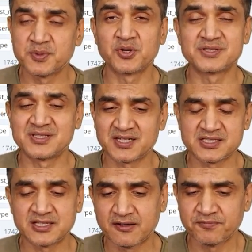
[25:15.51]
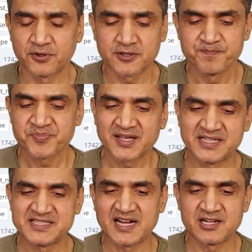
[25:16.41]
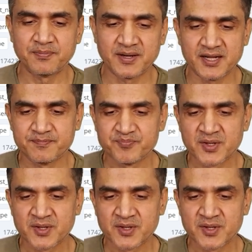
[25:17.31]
because that is enough for a chat reply.